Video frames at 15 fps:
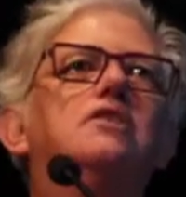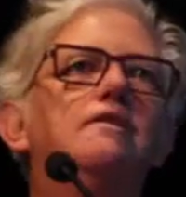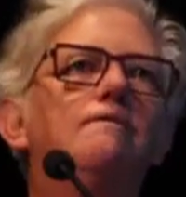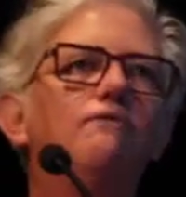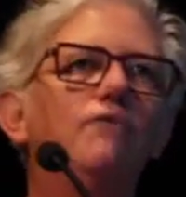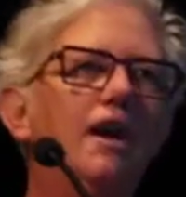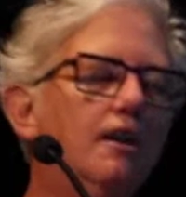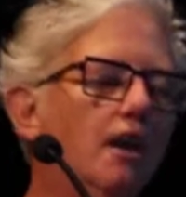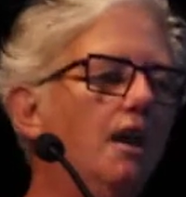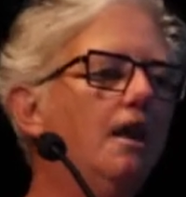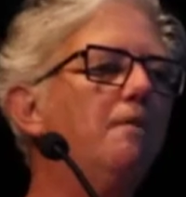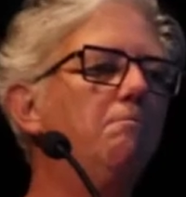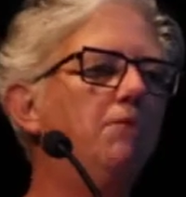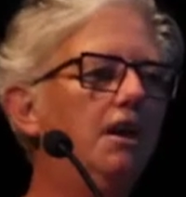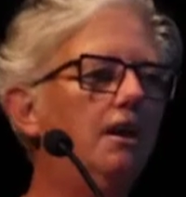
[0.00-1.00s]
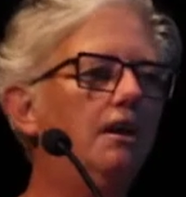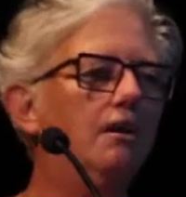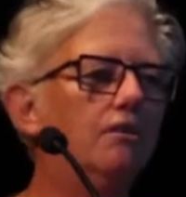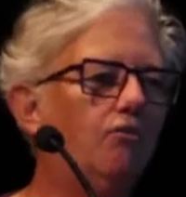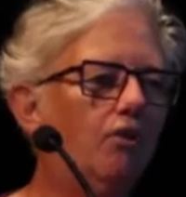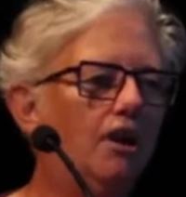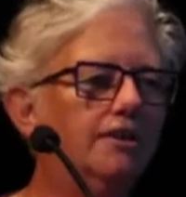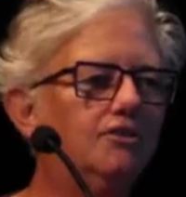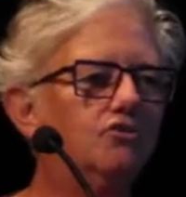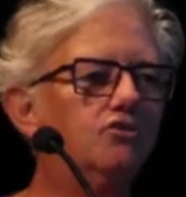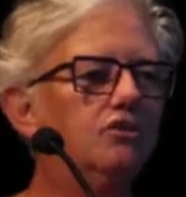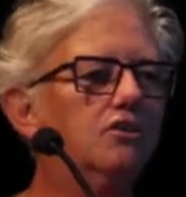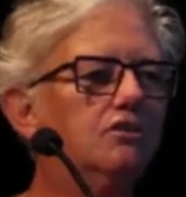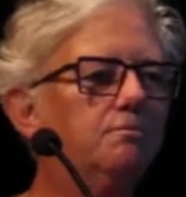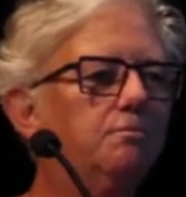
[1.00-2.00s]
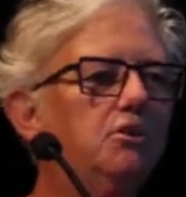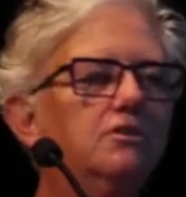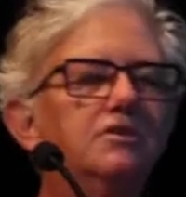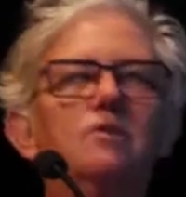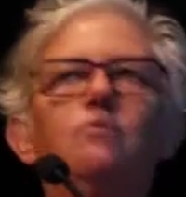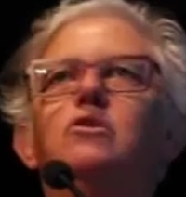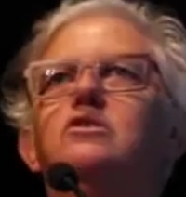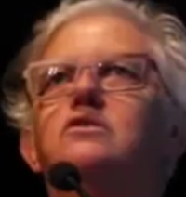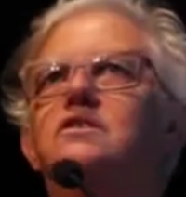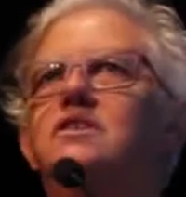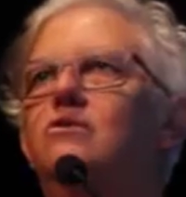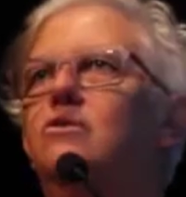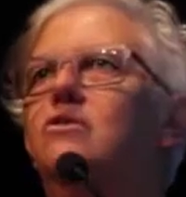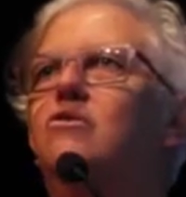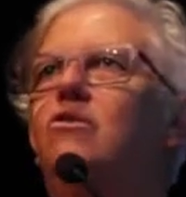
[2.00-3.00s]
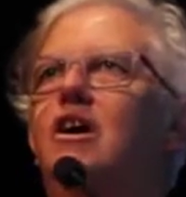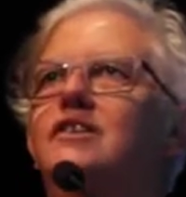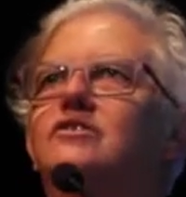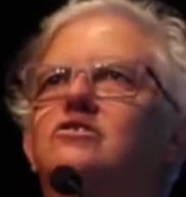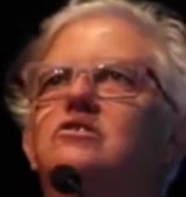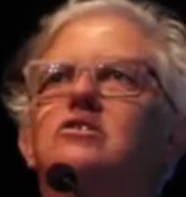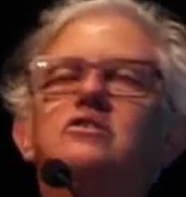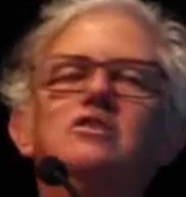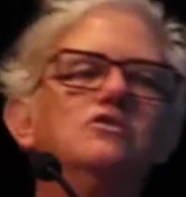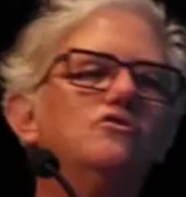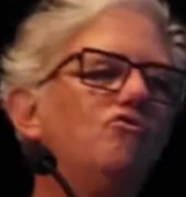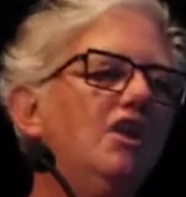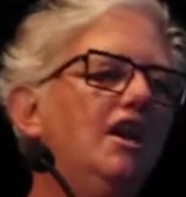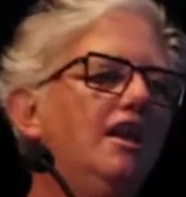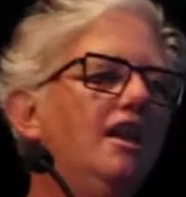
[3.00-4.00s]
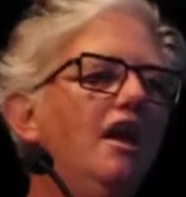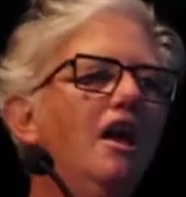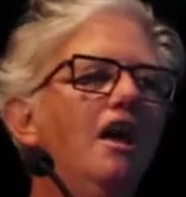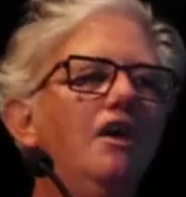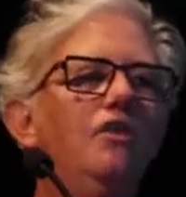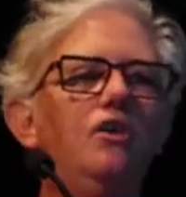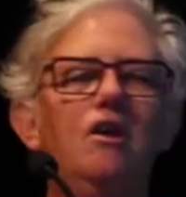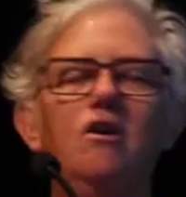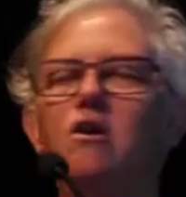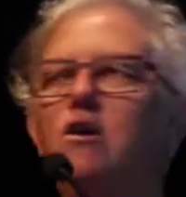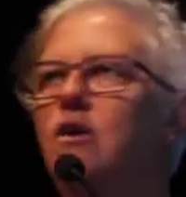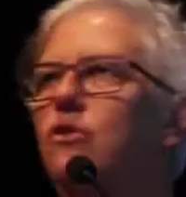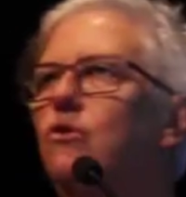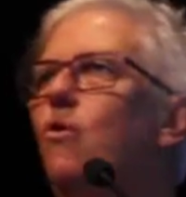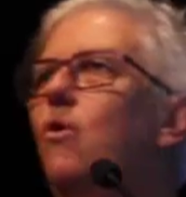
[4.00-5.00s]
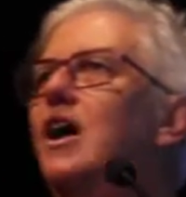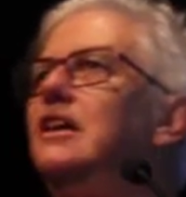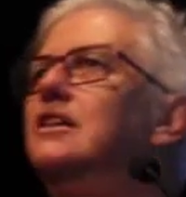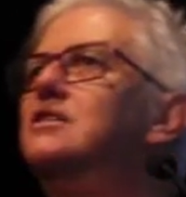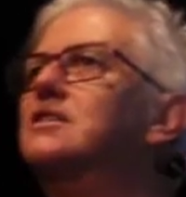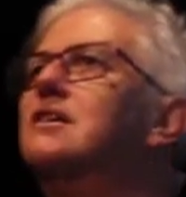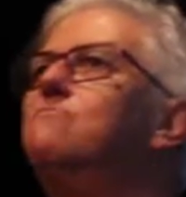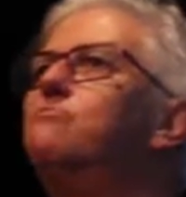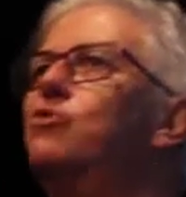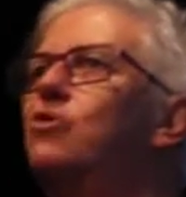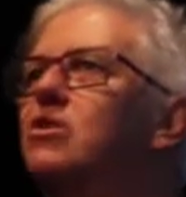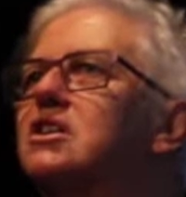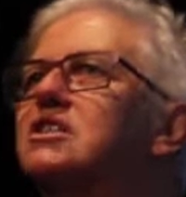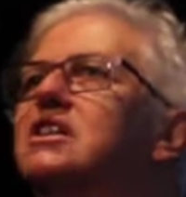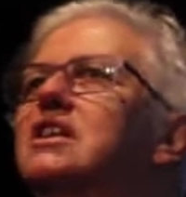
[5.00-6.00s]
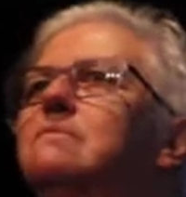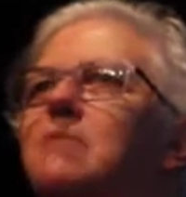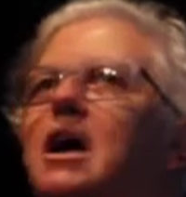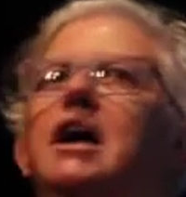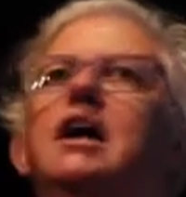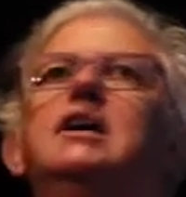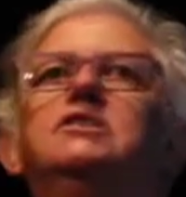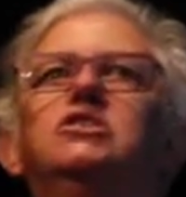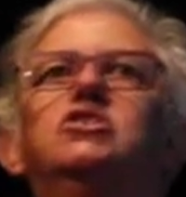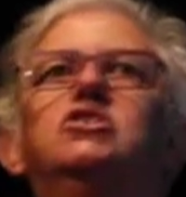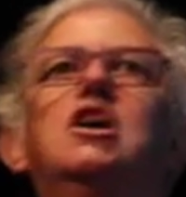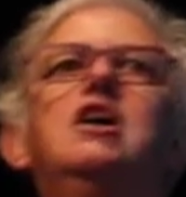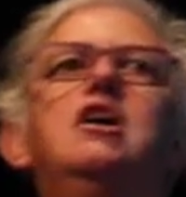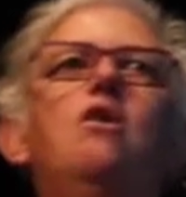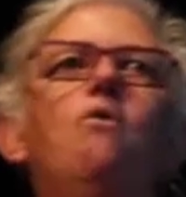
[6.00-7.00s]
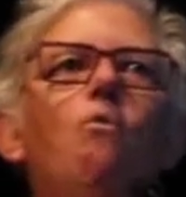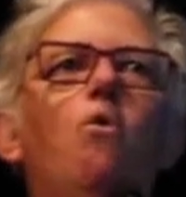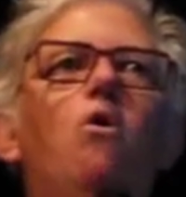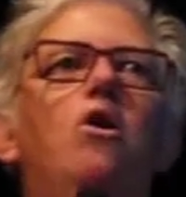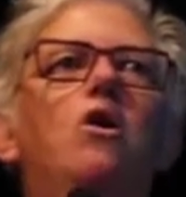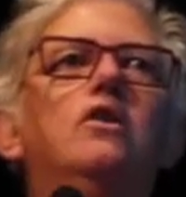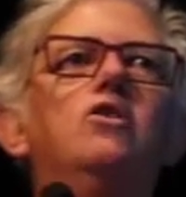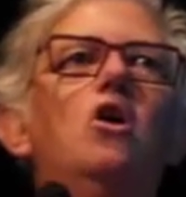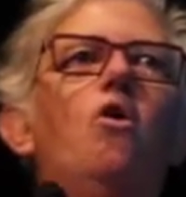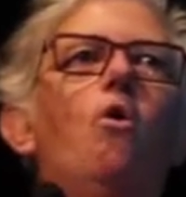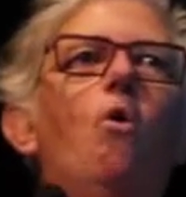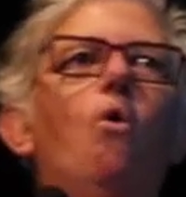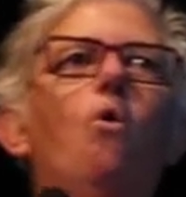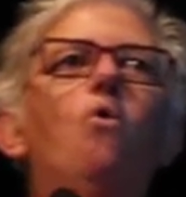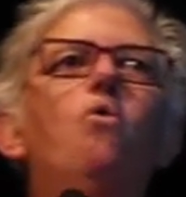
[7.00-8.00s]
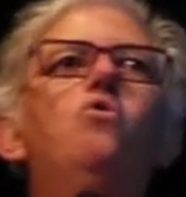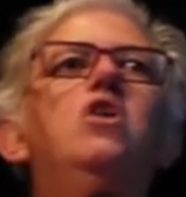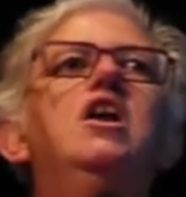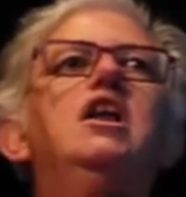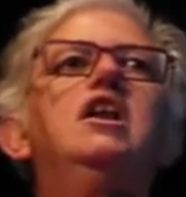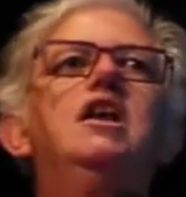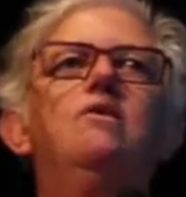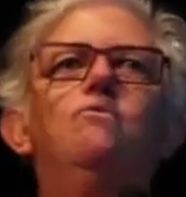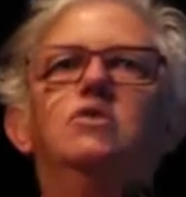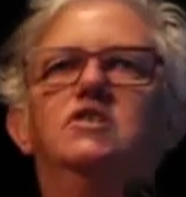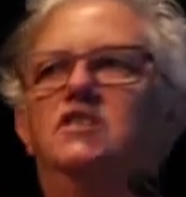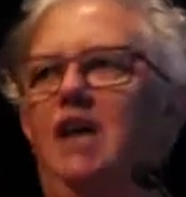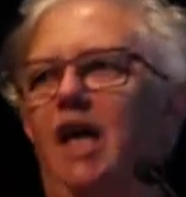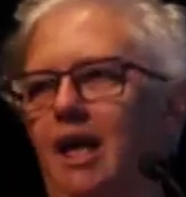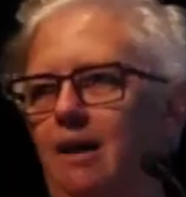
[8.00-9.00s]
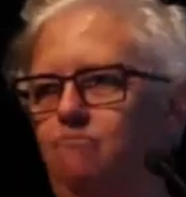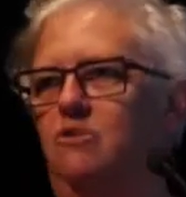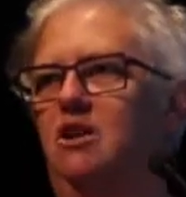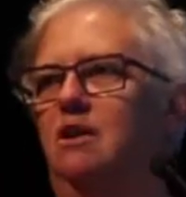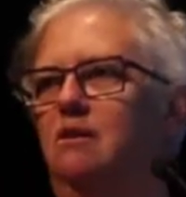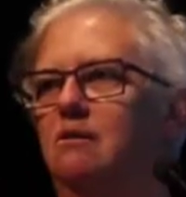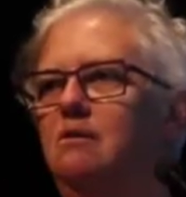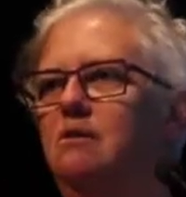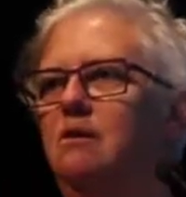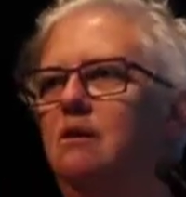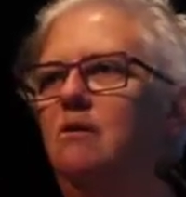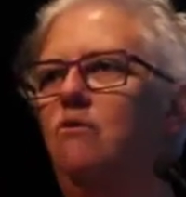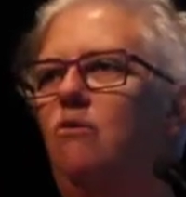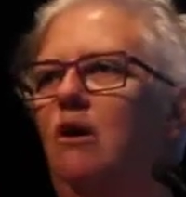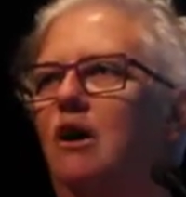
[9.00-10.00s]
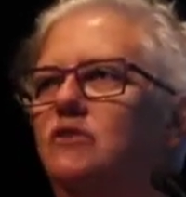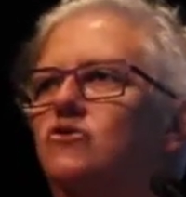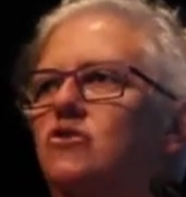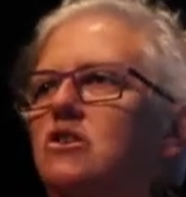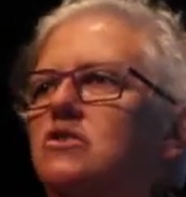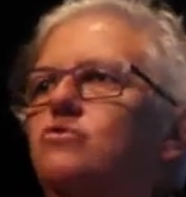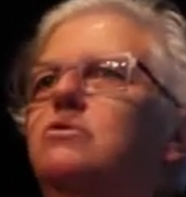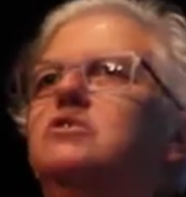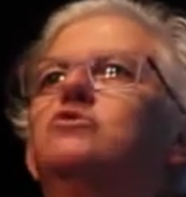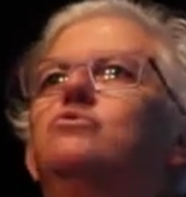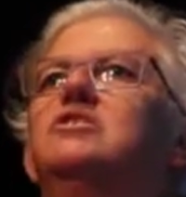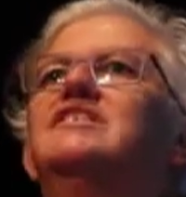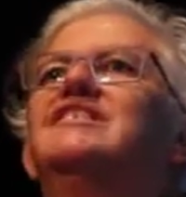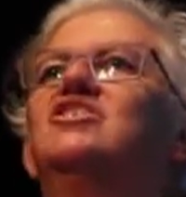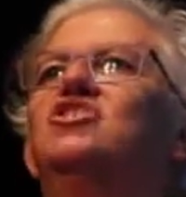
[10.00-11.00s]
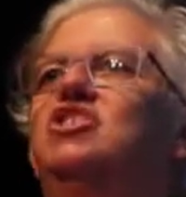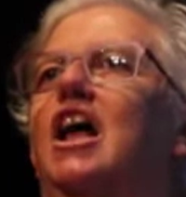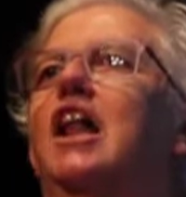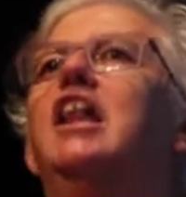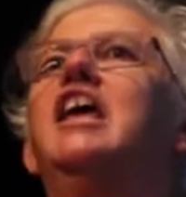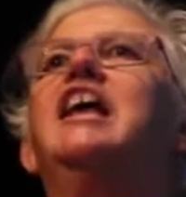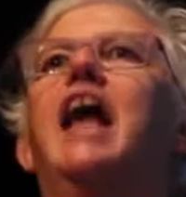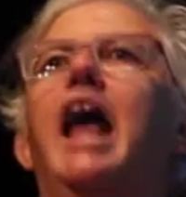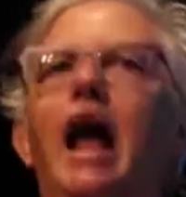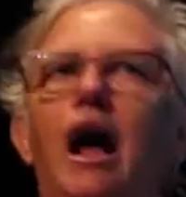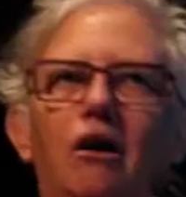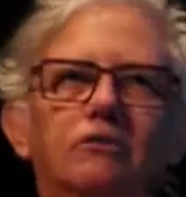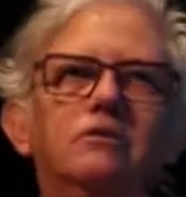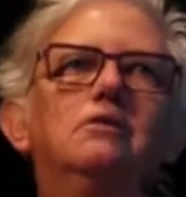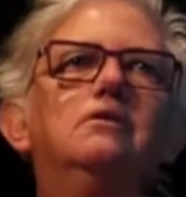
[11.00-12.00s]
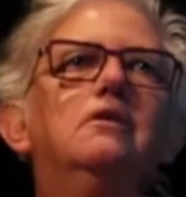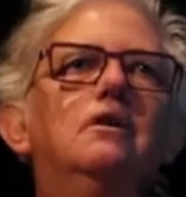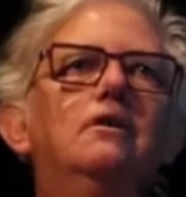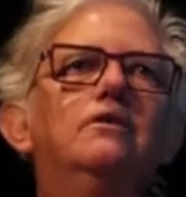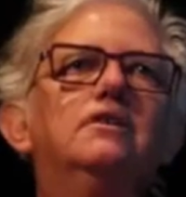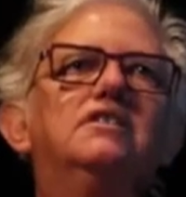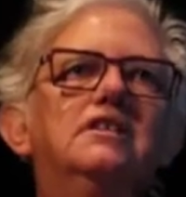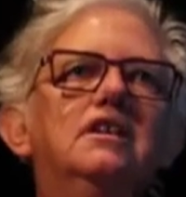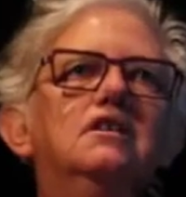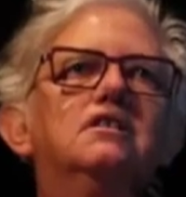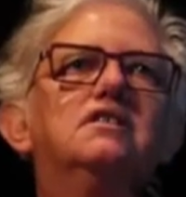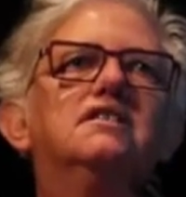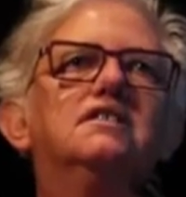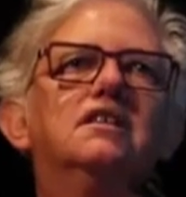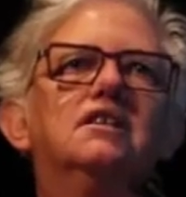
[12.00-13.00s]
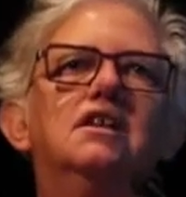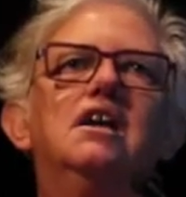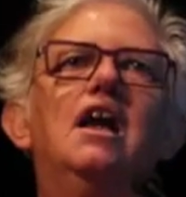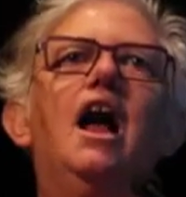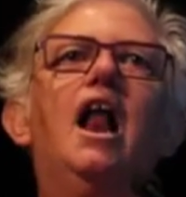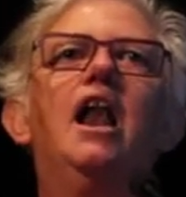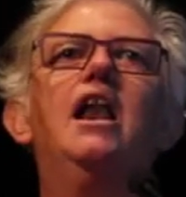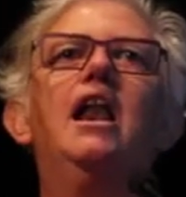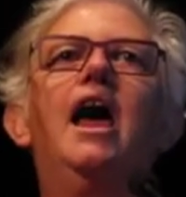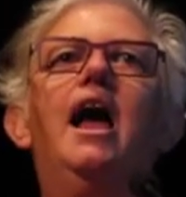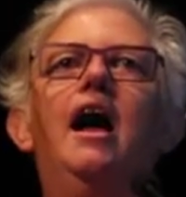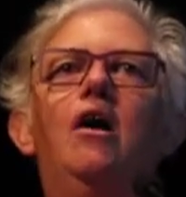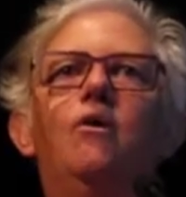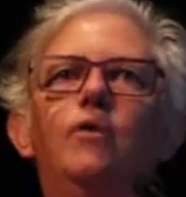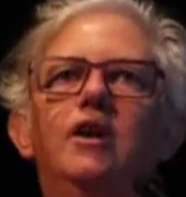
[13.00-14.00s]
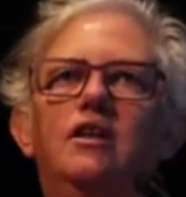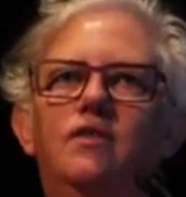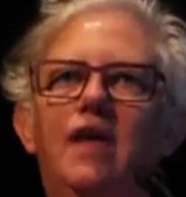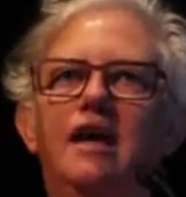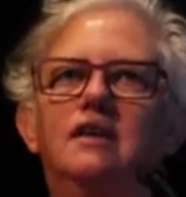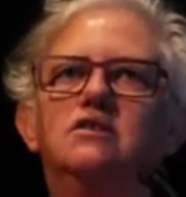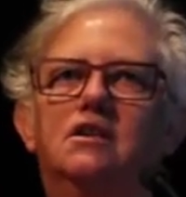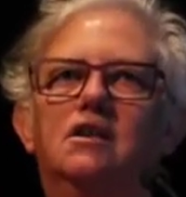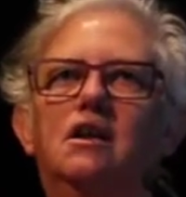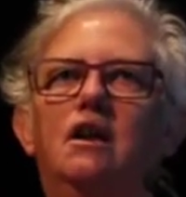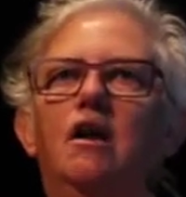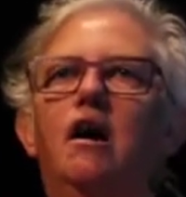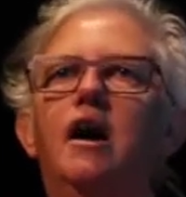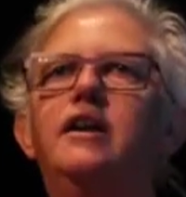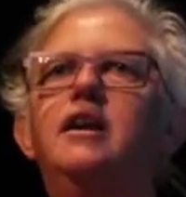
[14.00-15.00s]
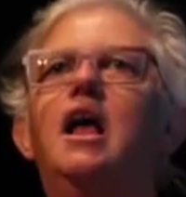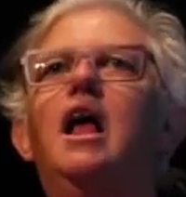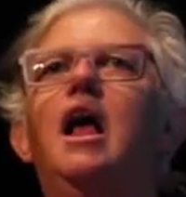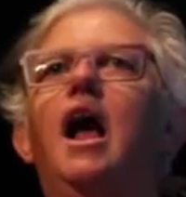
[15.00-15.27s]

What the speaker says: And in fact, being in Christchurch, what you saw in Christchurch is really the earthquake did pretty much what already was happening in Christchurch, which was shelling out the centre city, allowing that to decline,